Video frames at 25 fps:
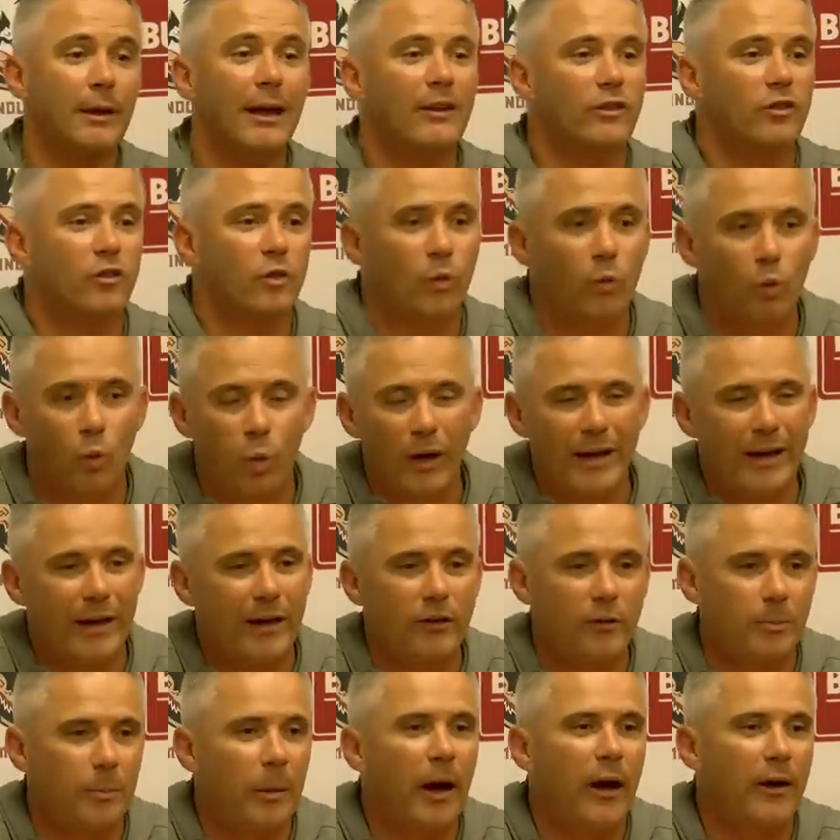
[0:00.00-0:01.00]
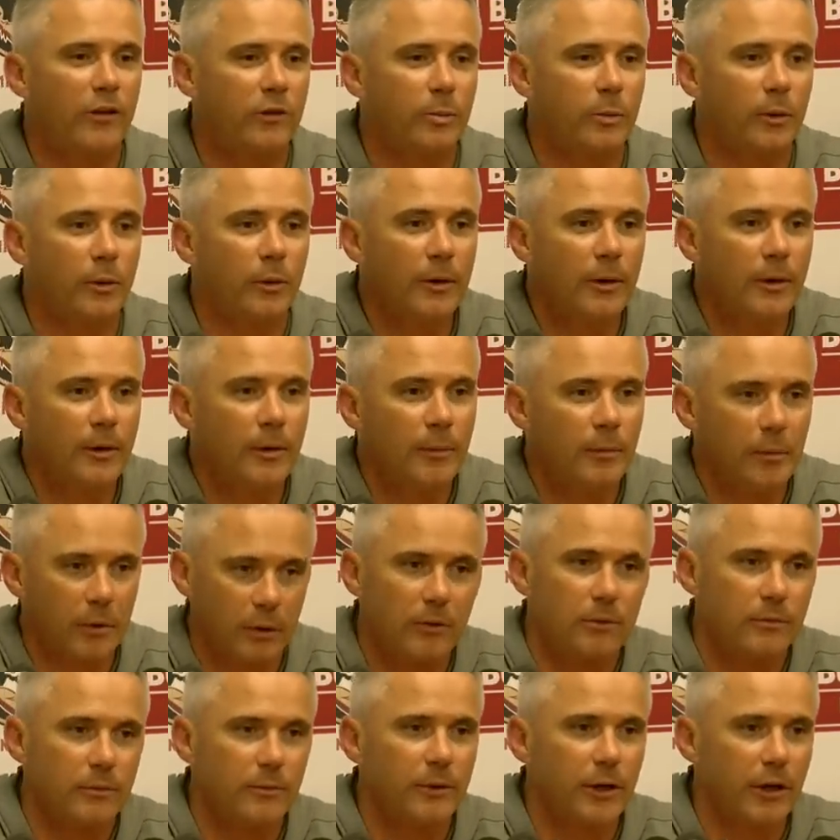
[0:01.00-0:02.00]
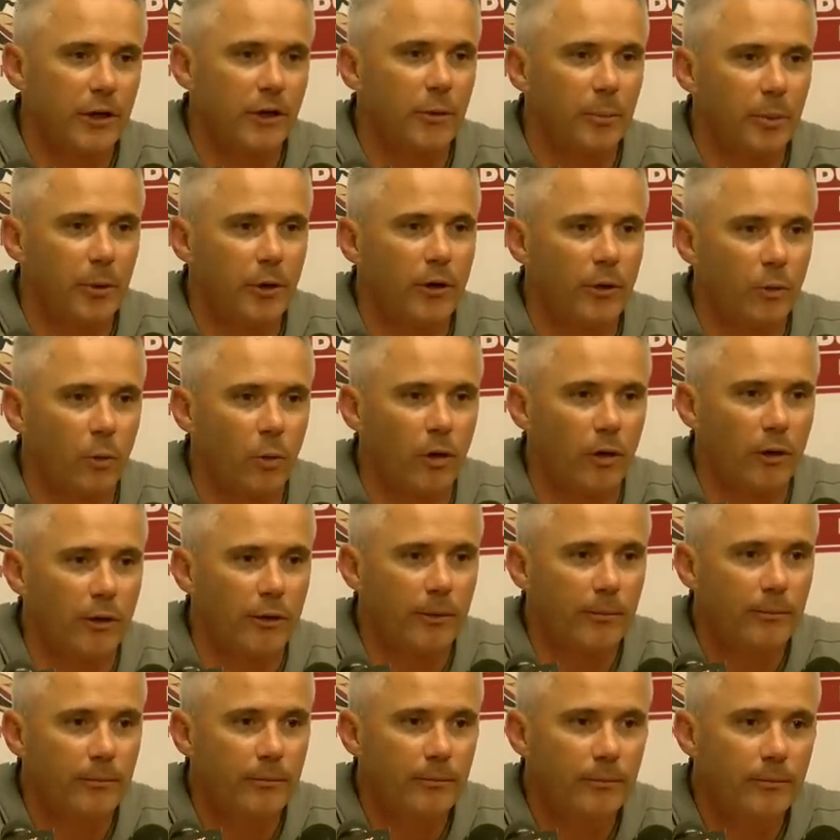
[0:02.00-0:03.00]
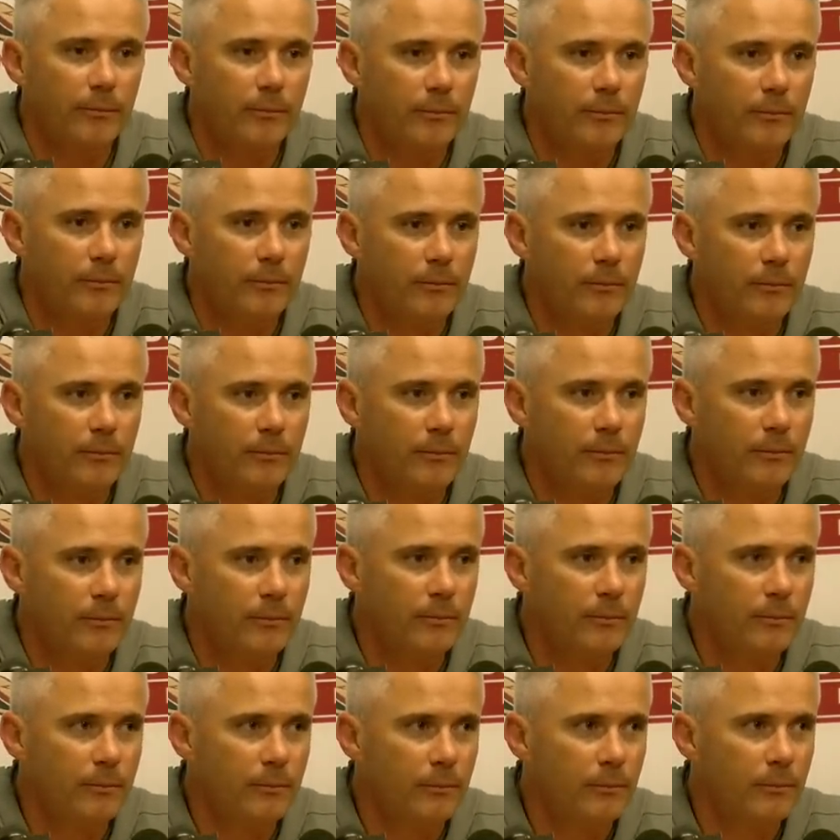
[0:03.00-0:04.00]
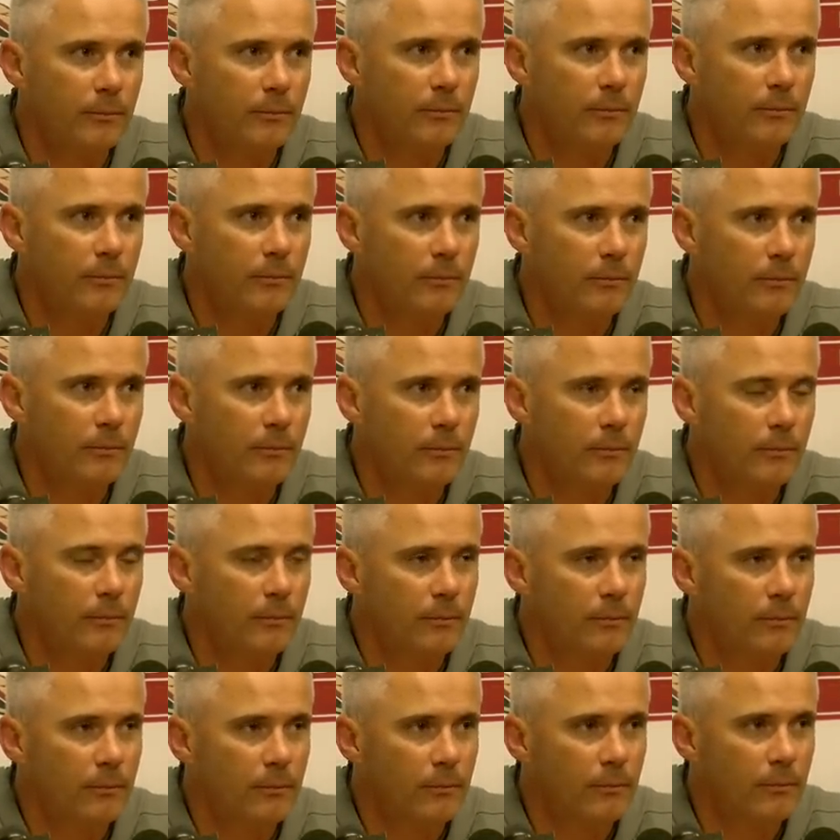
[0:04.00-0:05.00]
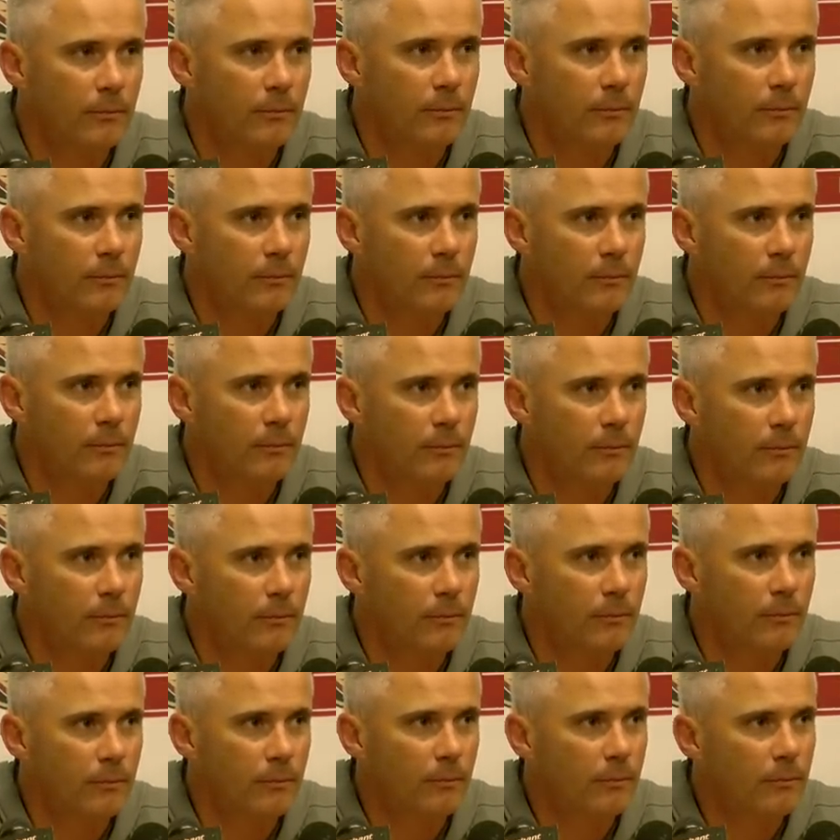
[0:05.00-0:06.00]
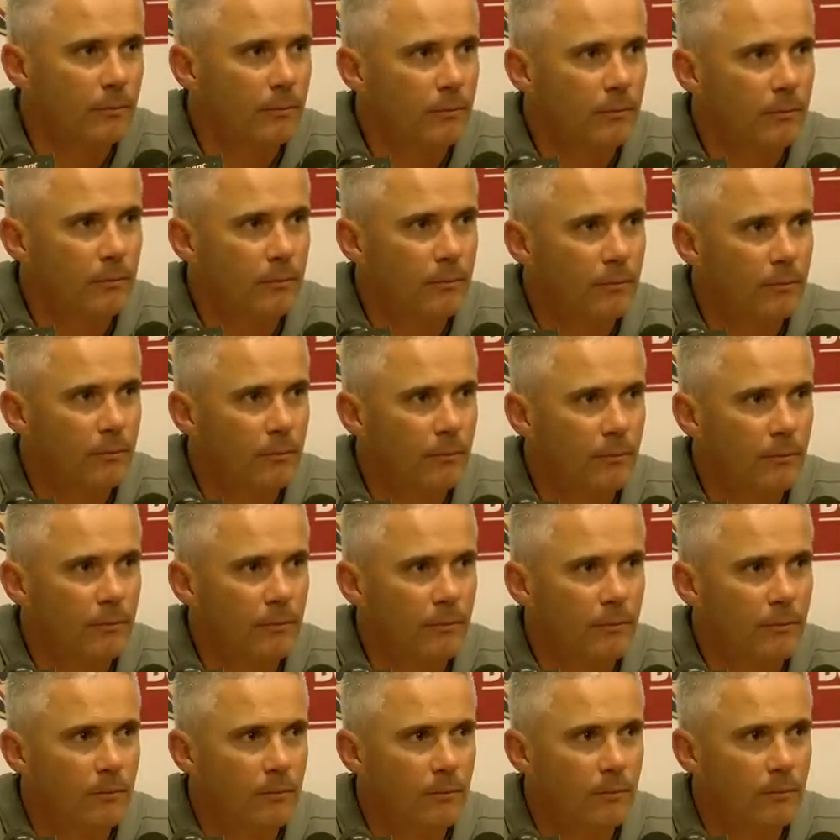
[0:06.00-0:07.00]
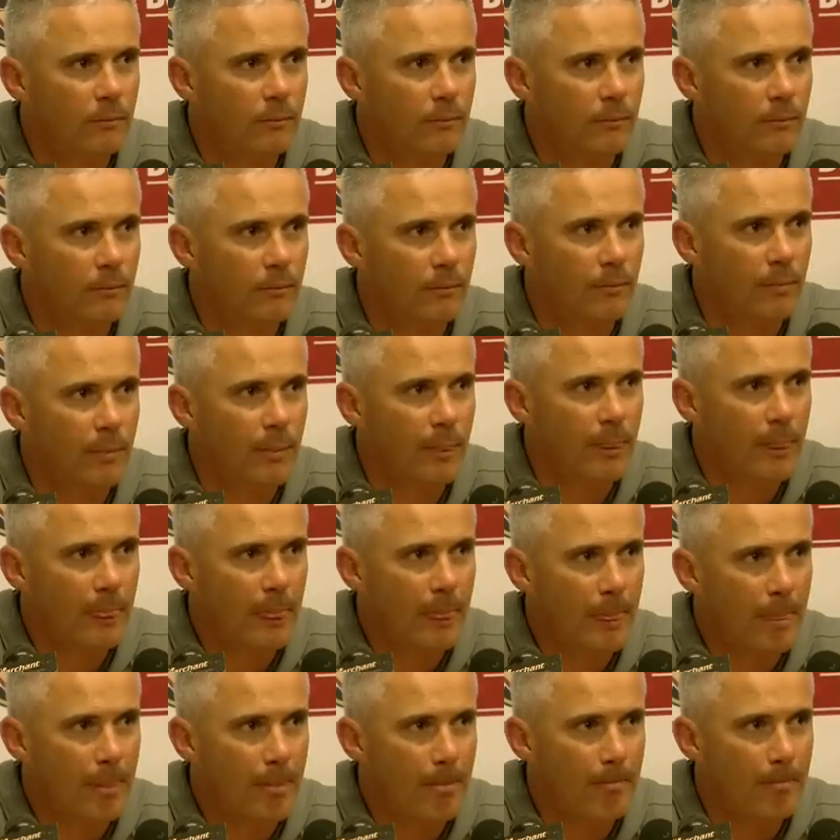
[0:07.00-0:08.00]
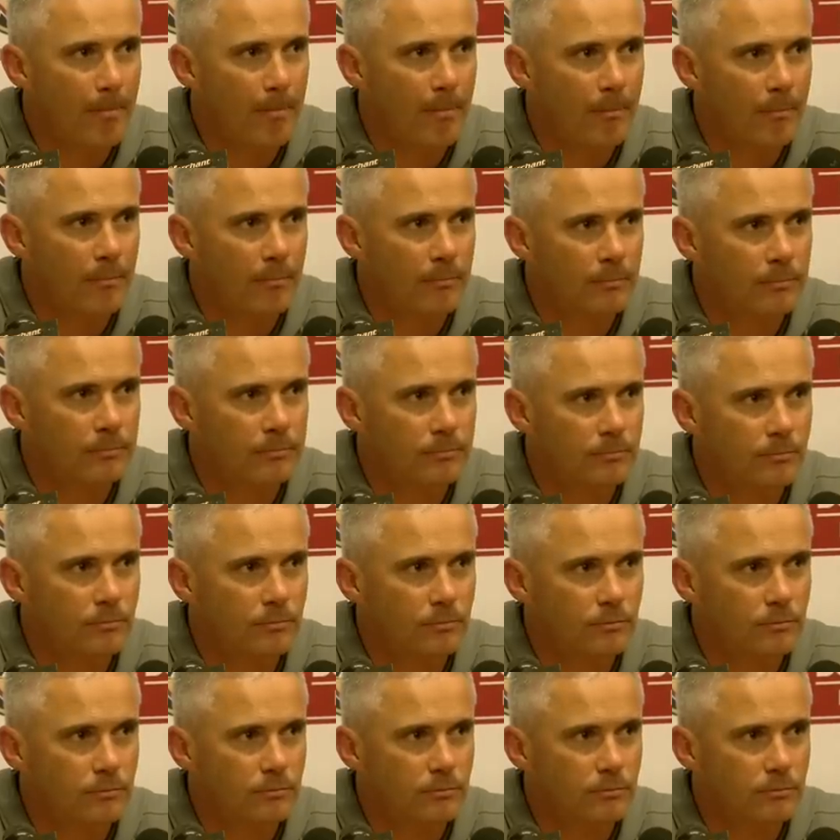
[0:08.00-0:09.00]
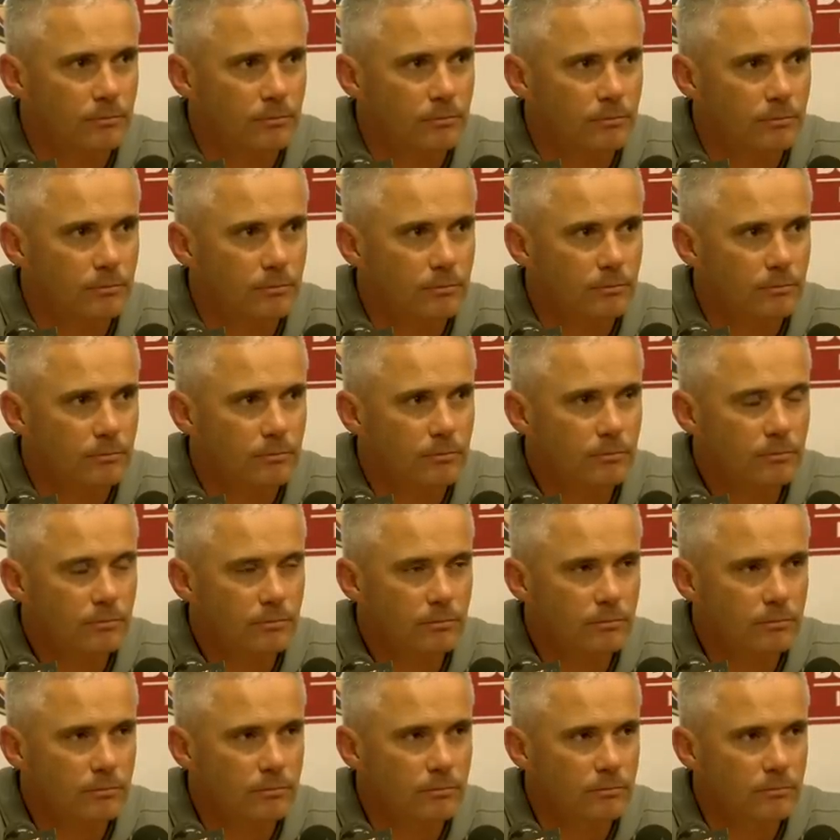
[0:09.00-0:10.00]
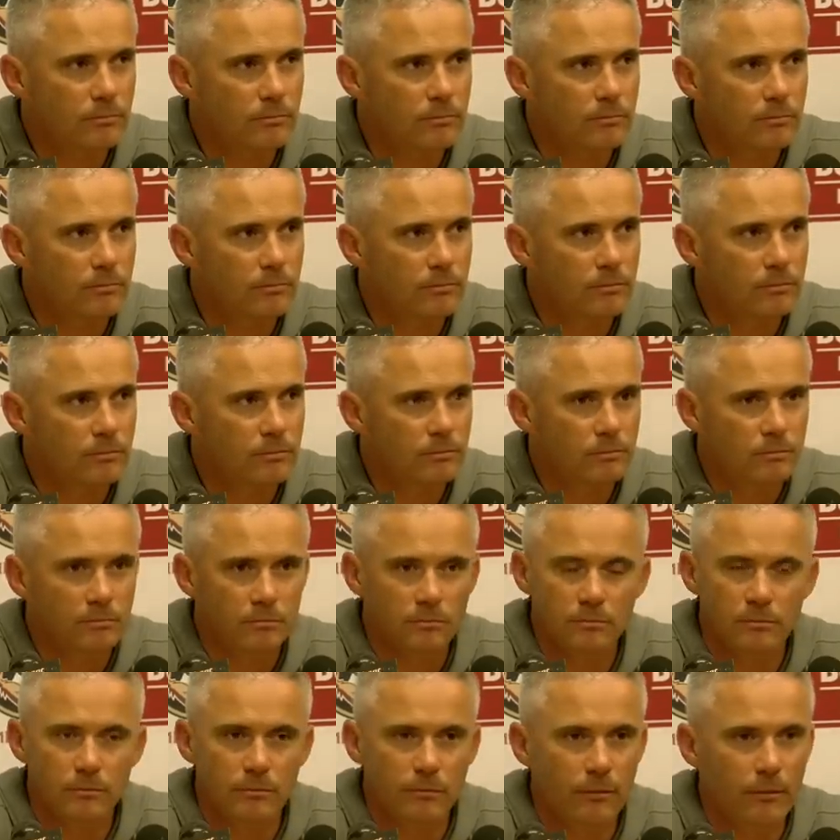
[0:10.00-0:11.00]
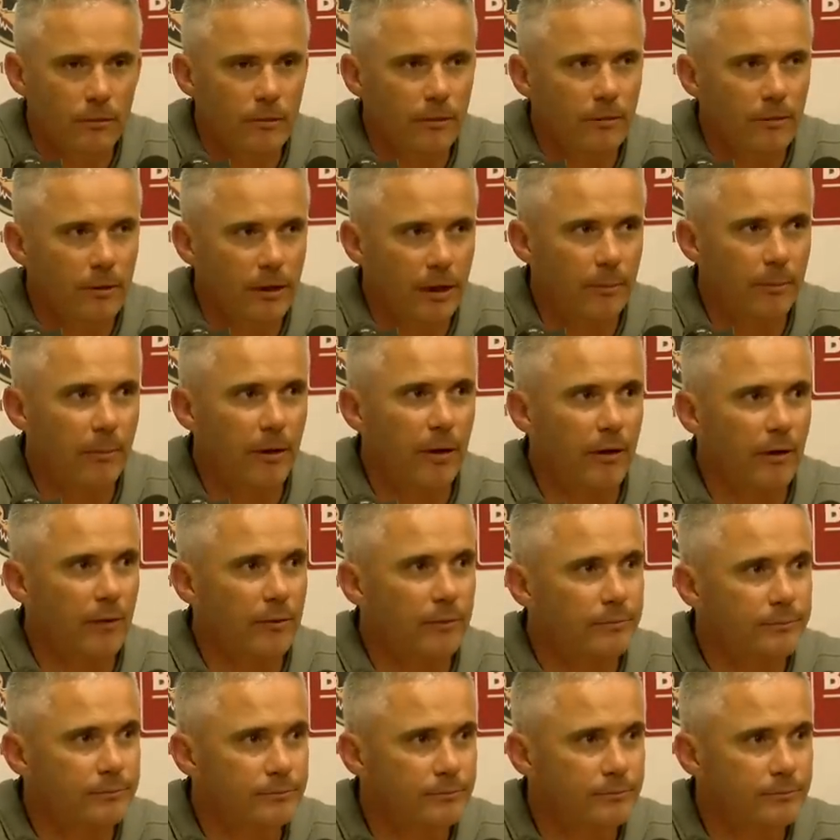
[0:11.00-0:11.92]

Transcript: as quick as possible because they're going to put in work. You made an emphasis on how the team responded after LSU. Now, after a win like this, how, do you want your team to respond to it? Get better.